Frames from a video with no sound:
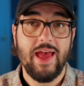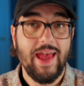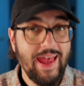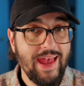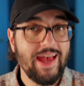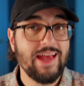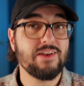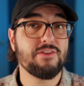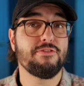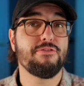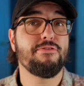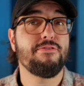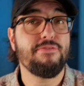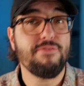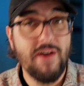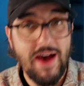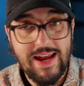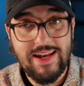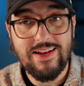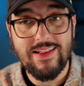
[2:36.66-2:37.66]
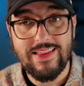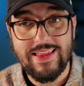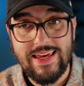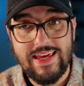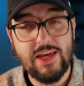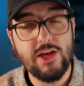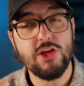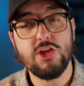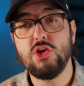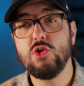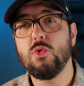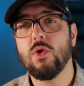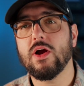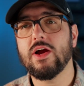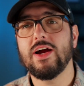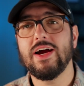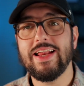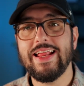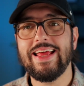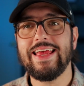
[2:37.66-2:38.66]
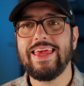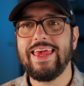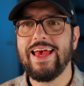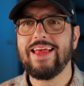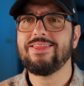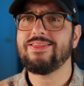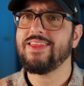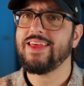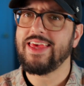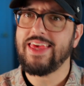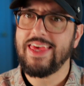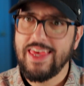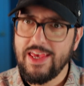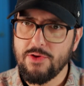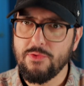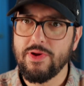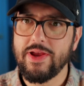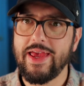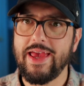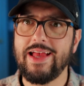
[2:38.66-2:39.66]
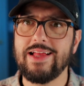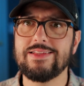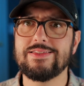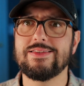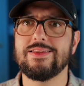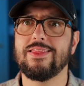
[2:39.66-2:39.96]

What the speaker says: And finally, you are gonna get the hearing aids